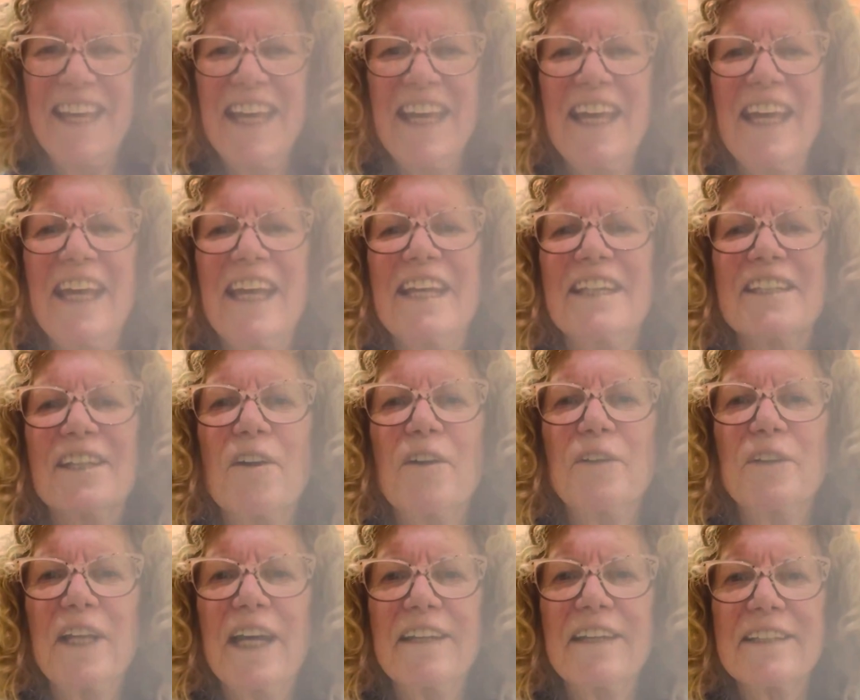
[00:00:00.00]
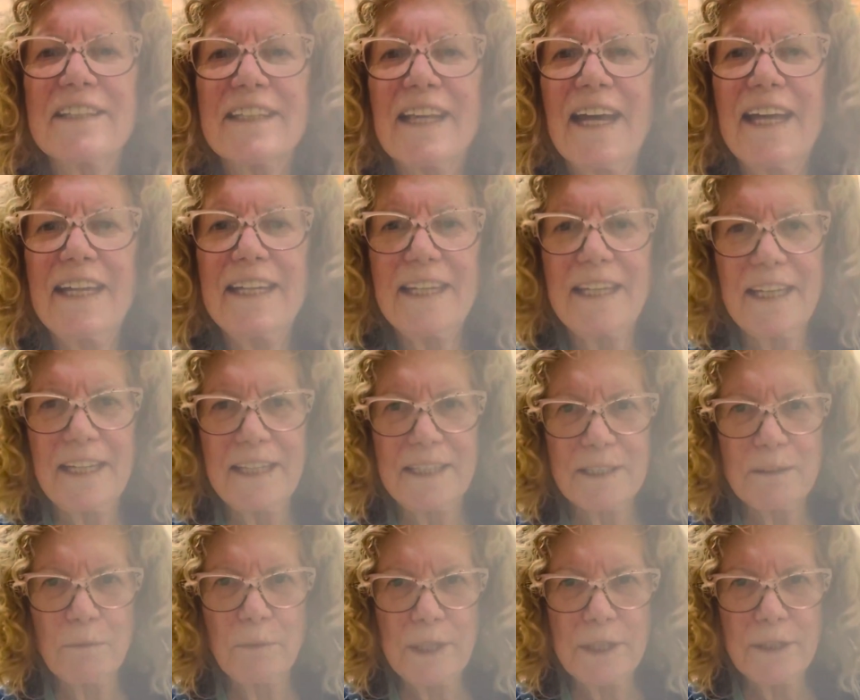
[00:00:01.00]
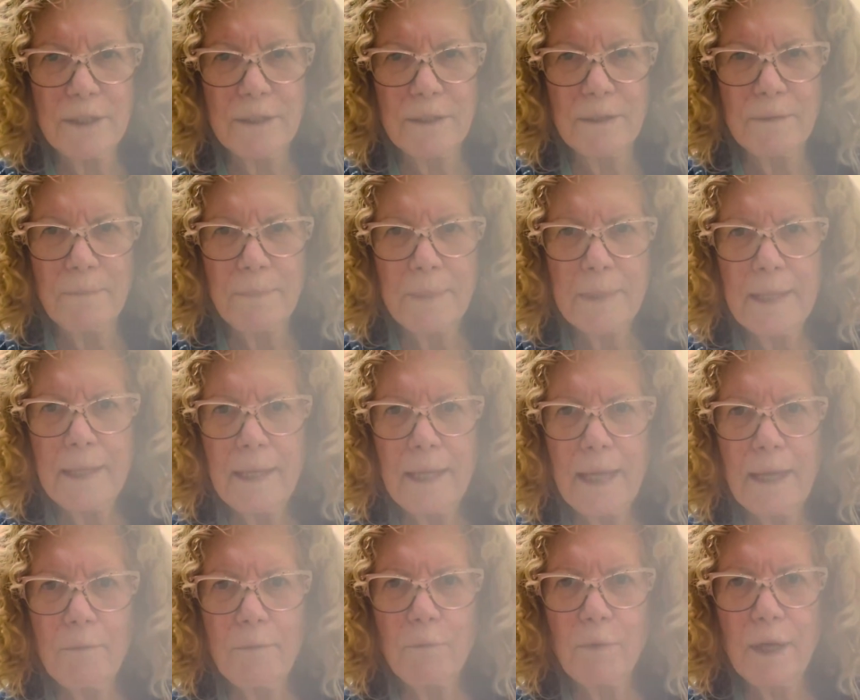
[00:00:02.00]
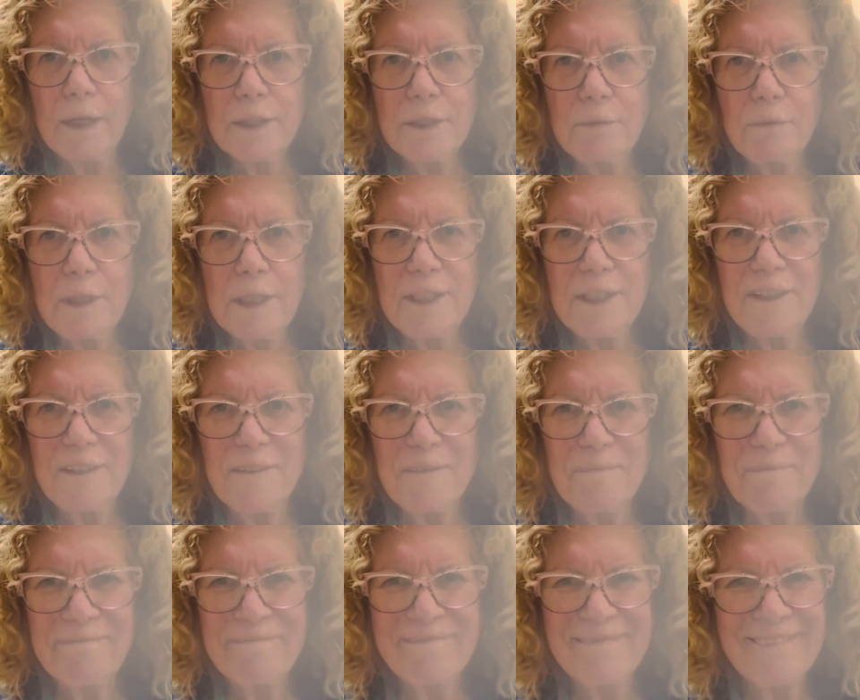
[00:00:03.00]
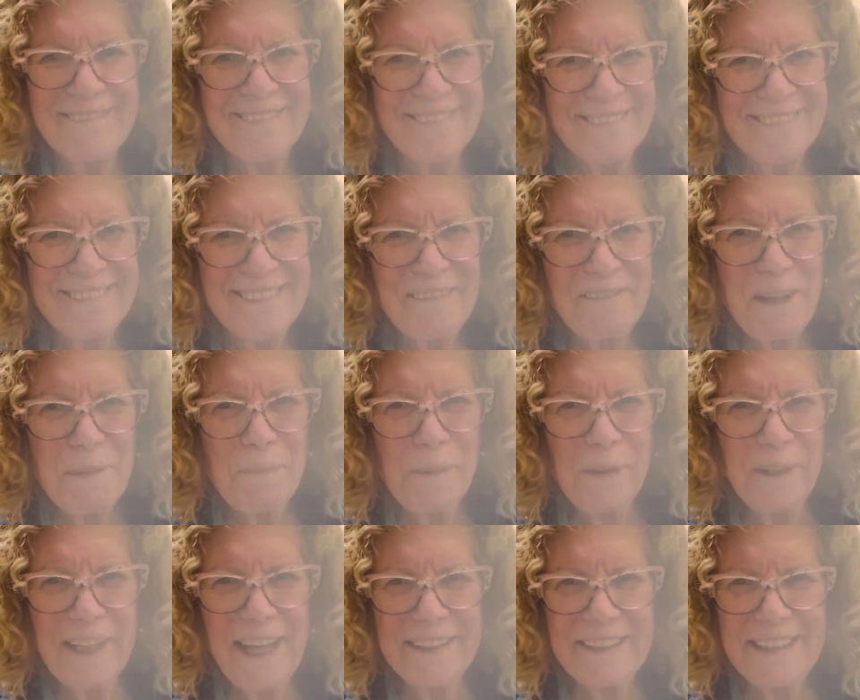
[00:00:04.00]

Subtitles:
it's cold outside, it's winter, and what do? We pull out the